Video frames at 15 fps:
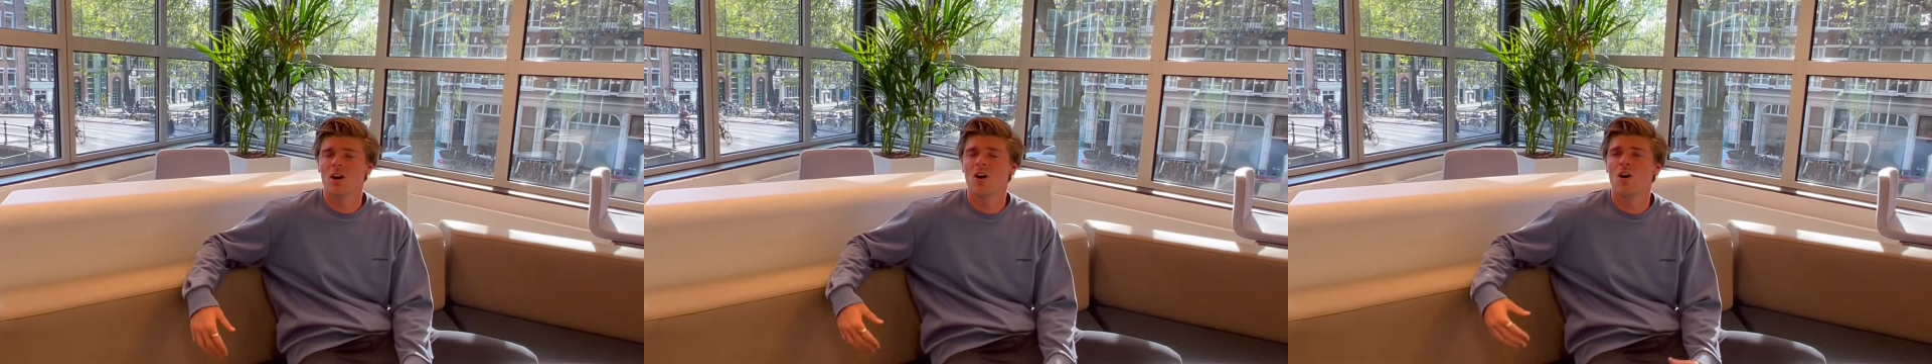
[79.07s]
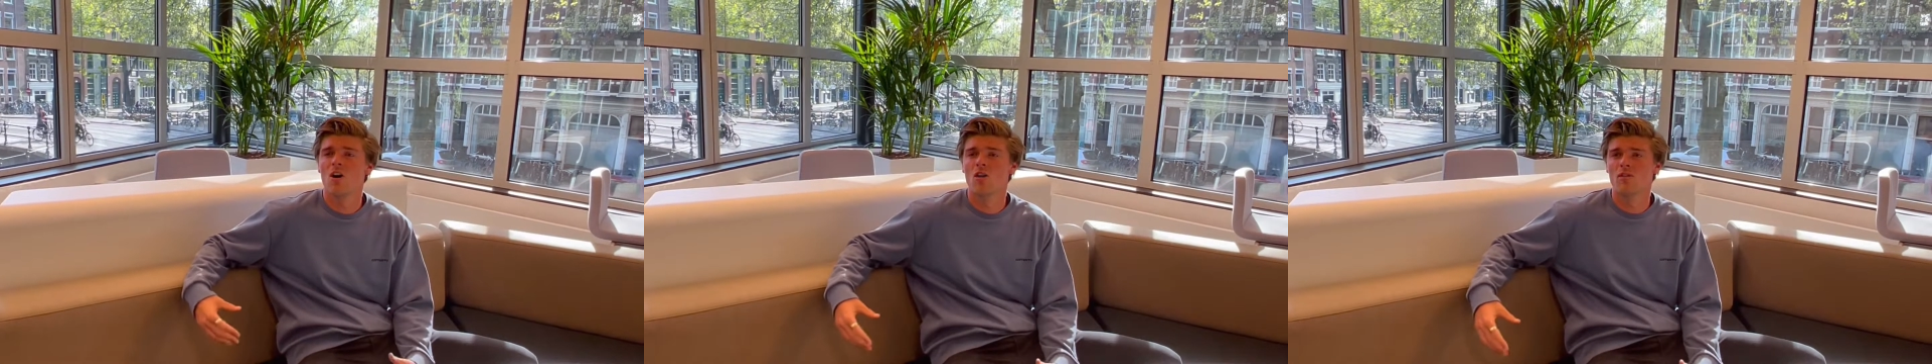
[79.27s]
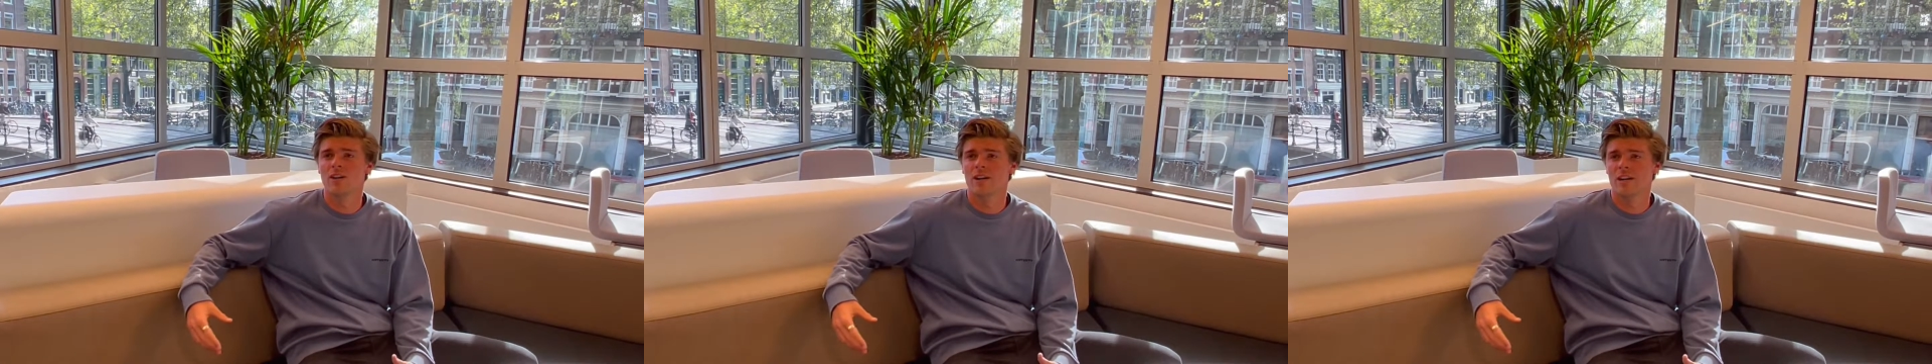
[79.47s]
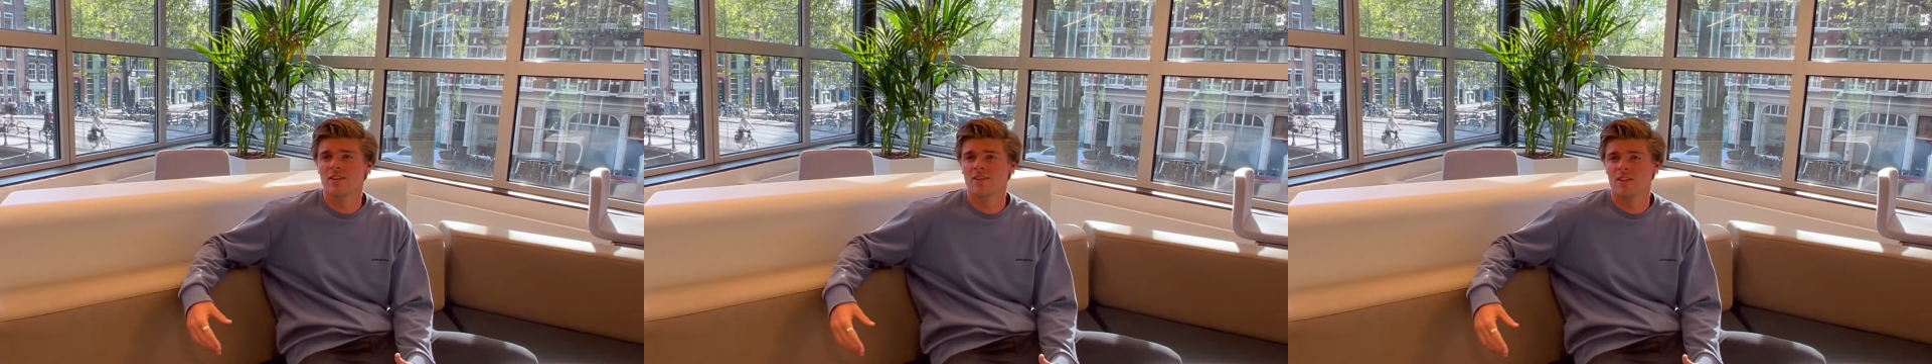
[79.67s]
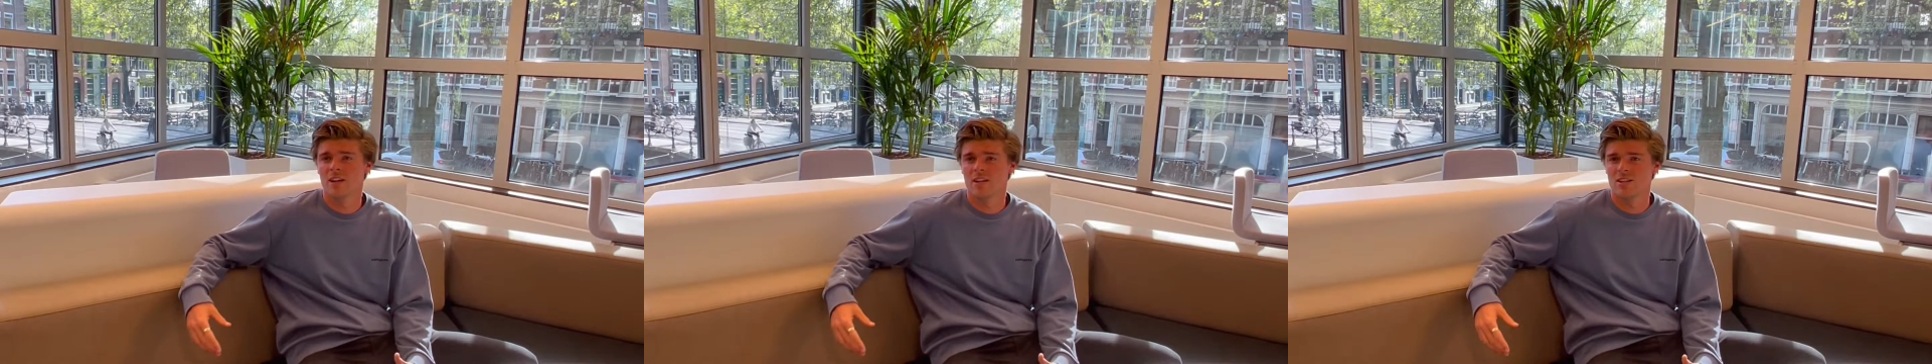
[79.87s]

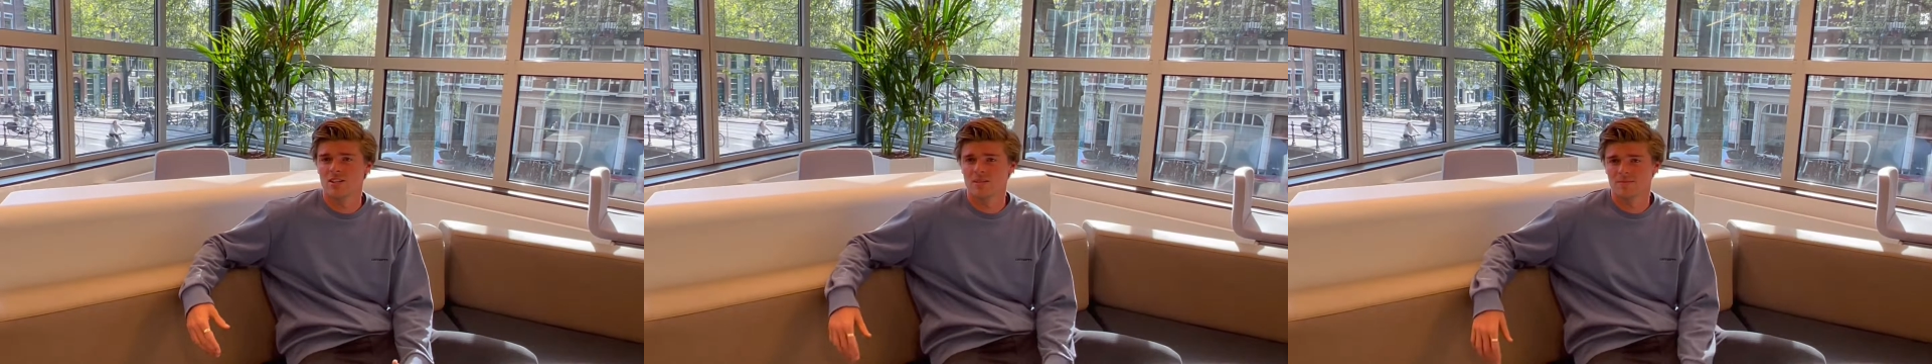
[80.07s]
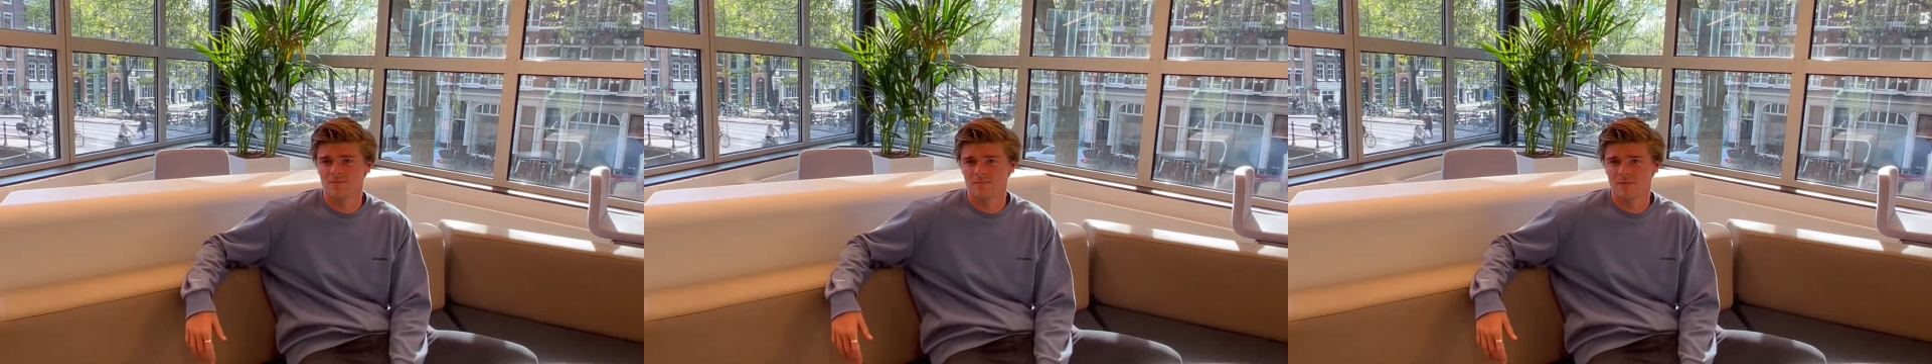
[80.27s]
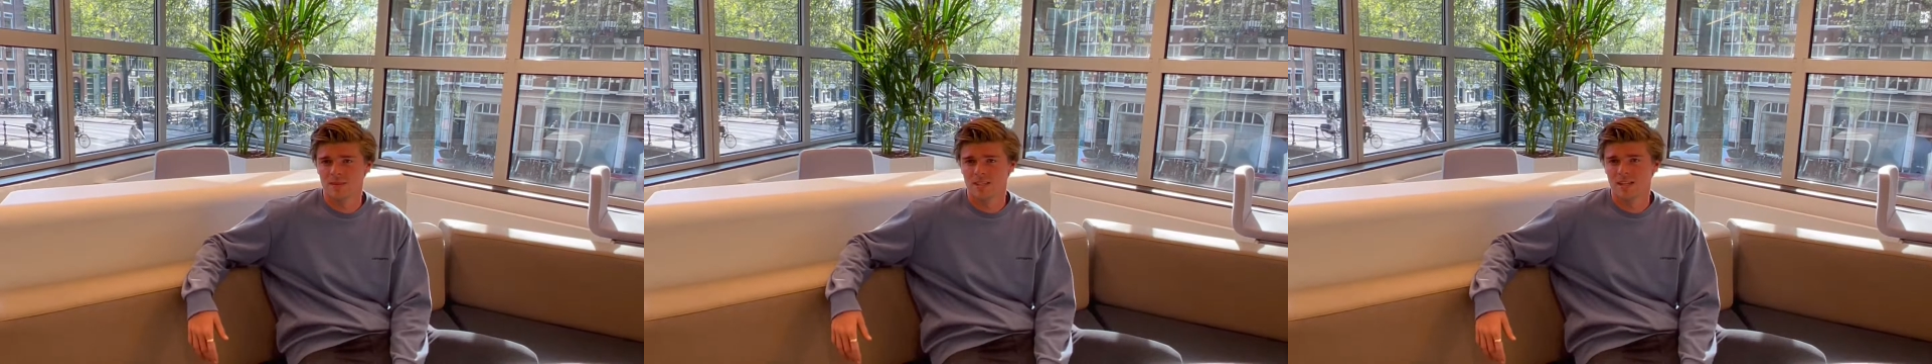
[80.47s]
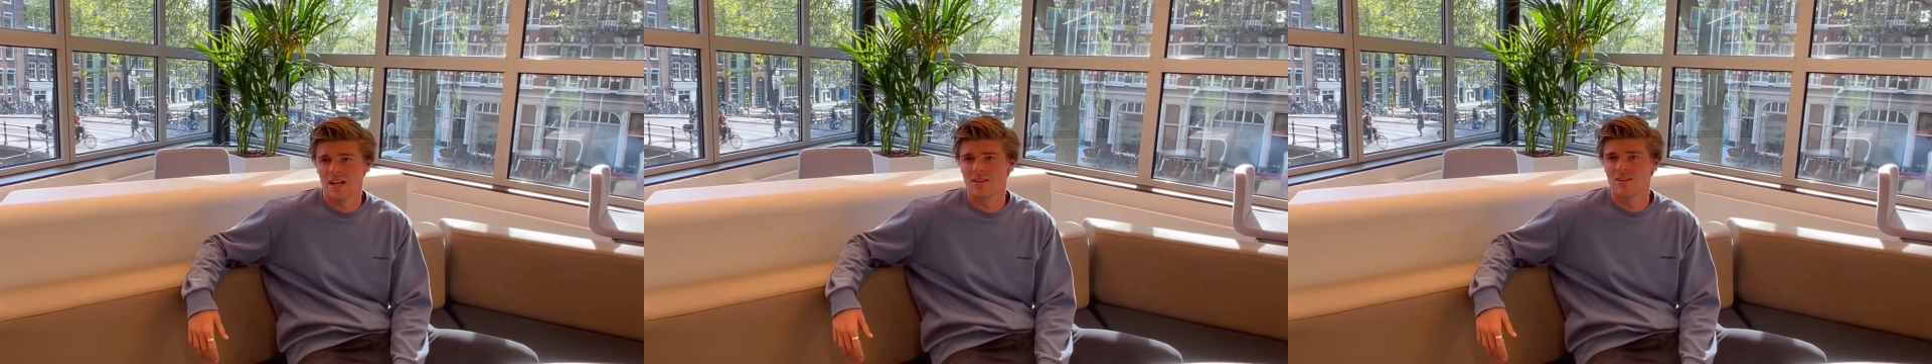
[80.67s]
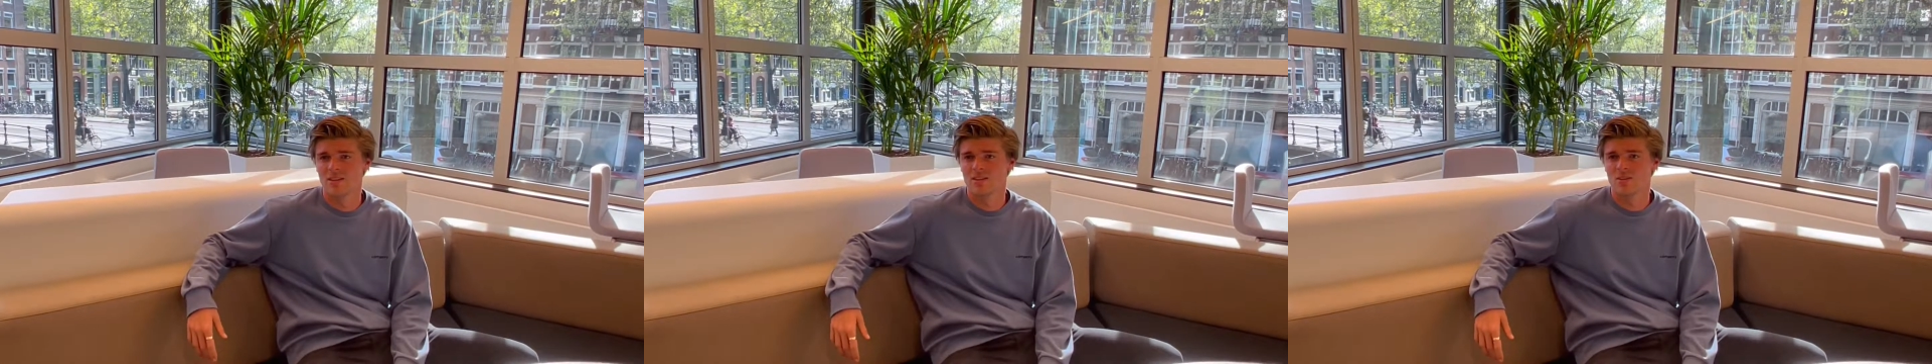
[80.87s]
over-identification. And this